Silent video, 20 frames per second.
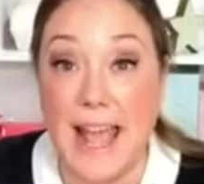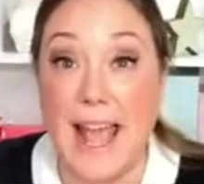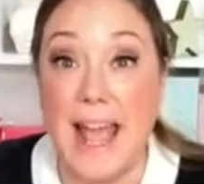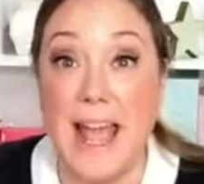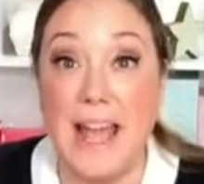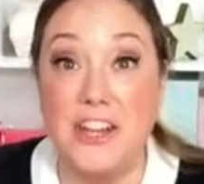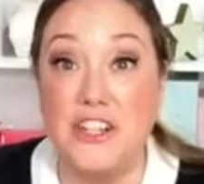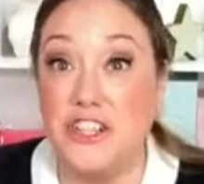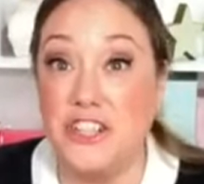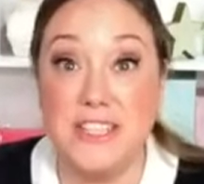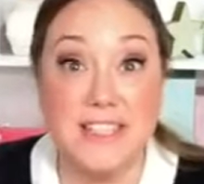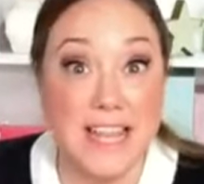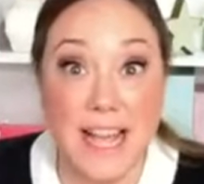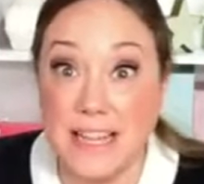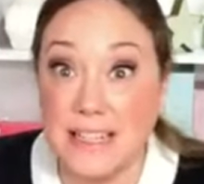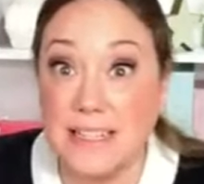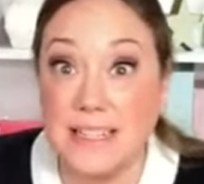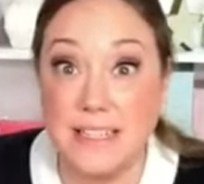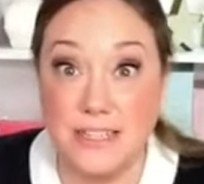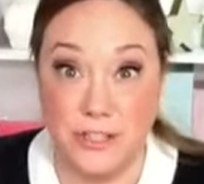and just
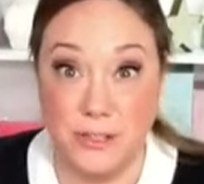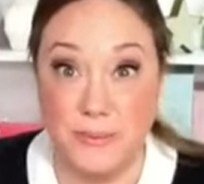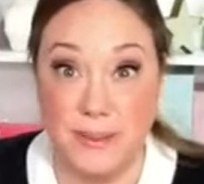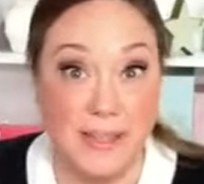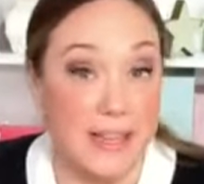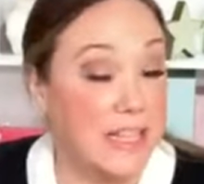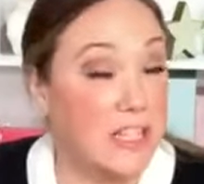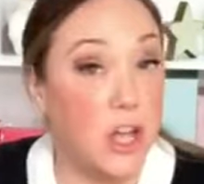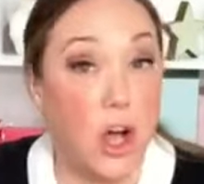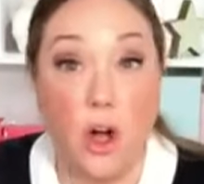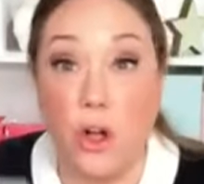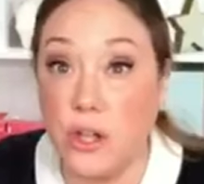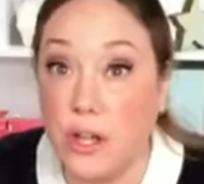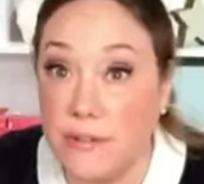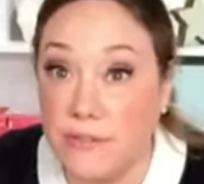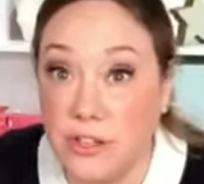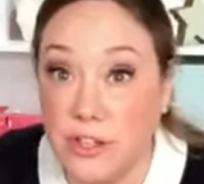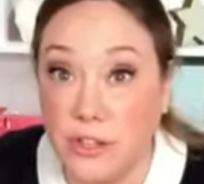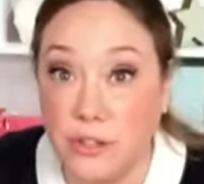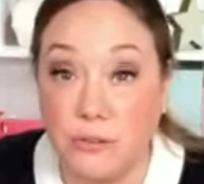text it to me. That's all you
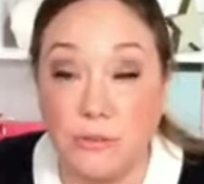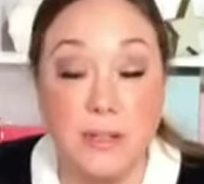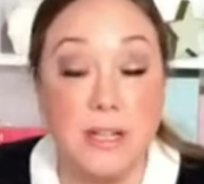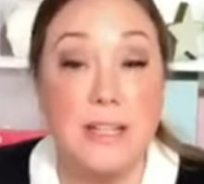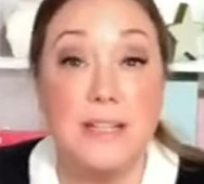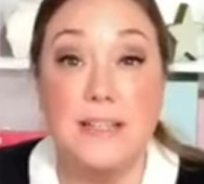have to do.